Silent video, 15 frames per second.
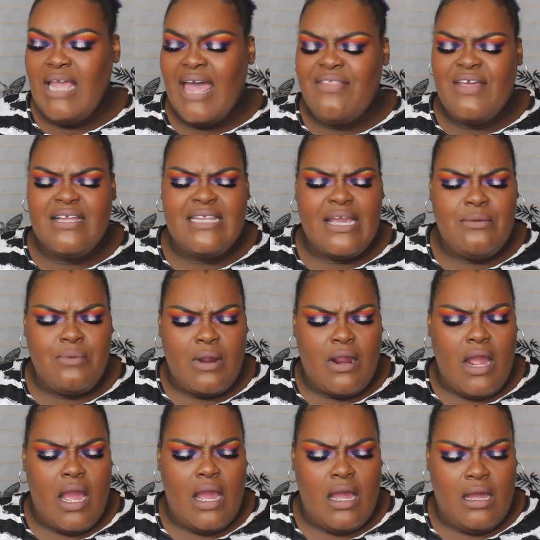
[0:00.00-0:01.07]
I think they
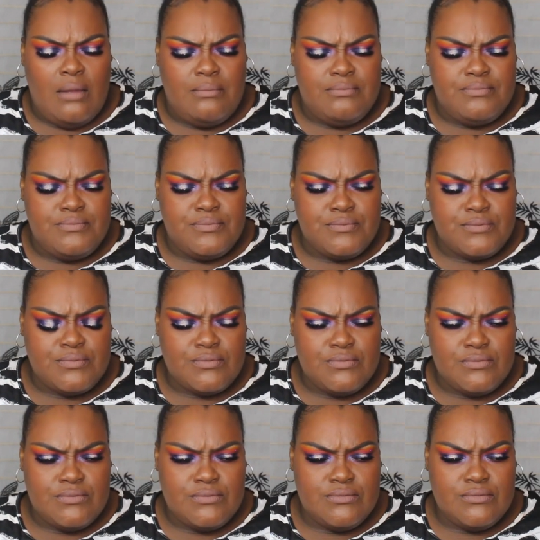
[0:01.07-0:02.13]
were um,
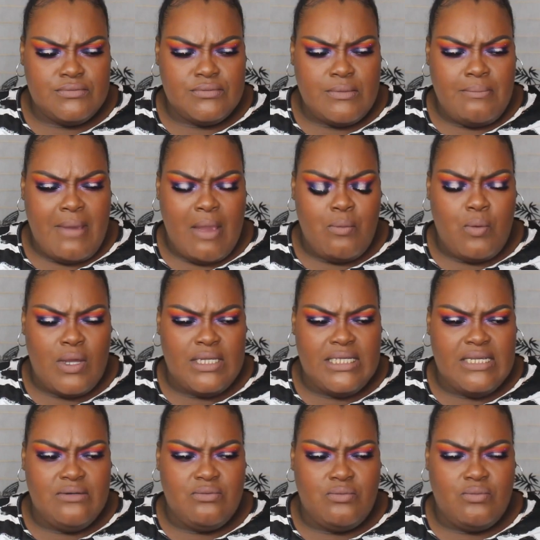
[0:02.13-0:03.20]
buy one
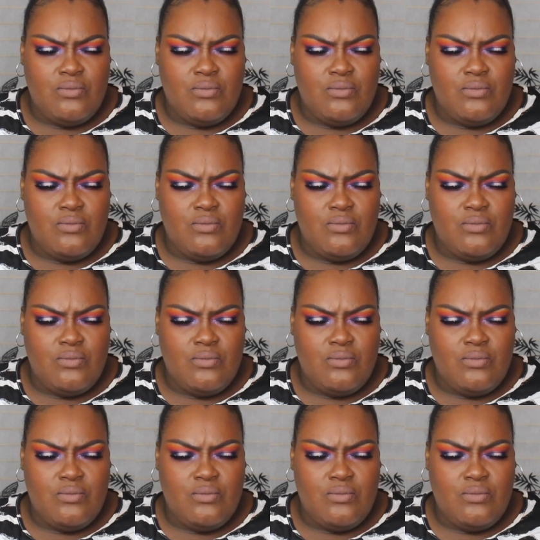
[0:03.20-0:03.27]
get